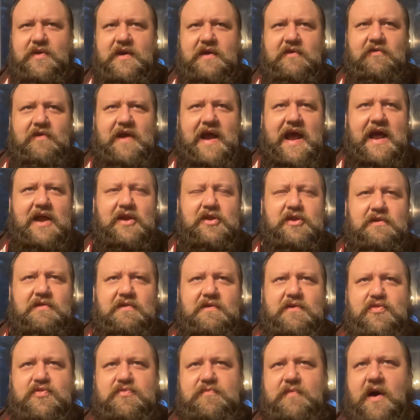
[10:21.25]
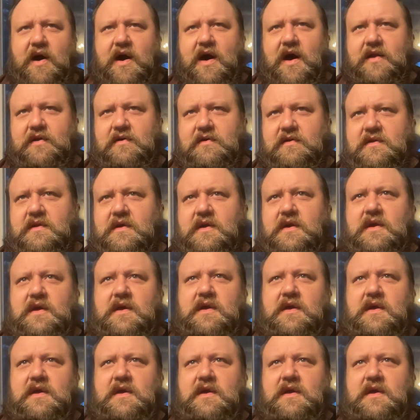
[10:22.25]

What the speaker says: like rationalist model.